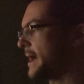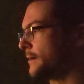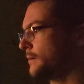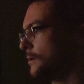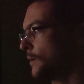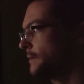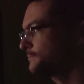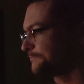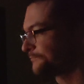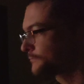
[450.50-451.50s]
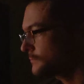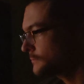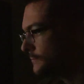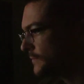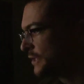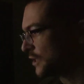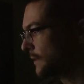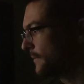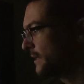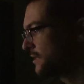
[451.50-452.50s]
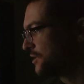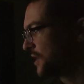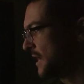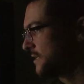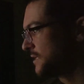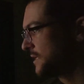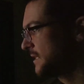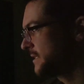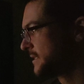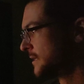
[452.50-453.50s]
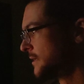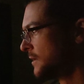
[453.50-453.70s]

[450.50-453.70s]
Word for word: pattern, okay? So let me change this